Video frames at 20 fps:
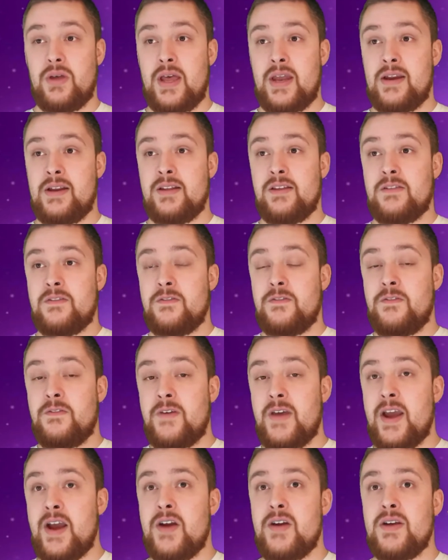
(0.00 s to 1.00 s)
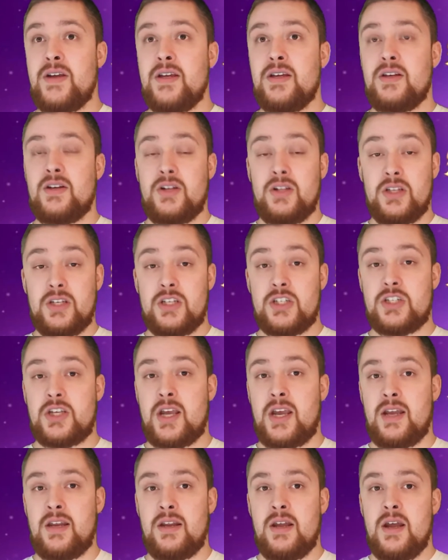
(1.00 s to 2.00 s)
And it's very
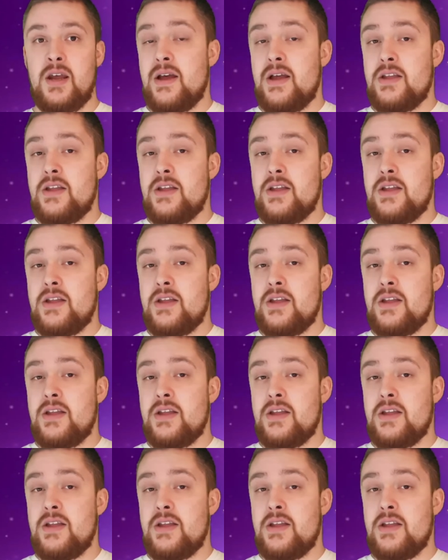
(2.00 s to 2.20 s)
cliched